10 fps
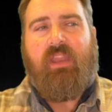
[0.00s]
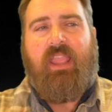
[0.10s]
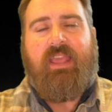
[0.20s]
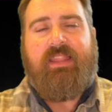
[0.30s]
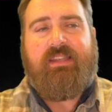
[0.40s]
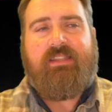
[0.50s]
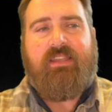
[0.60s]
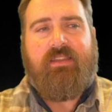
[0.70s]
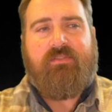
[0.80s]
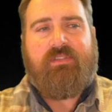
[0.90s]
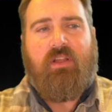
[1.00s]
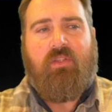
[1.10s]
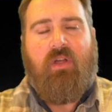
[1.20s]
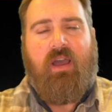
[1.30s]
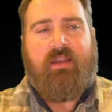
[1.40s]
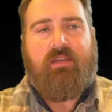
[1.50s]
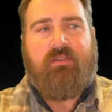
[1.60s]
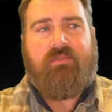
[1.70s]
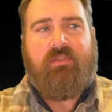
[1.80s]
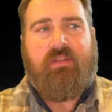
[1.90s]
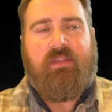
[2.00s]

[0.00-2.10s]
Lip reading: And that gives a lot of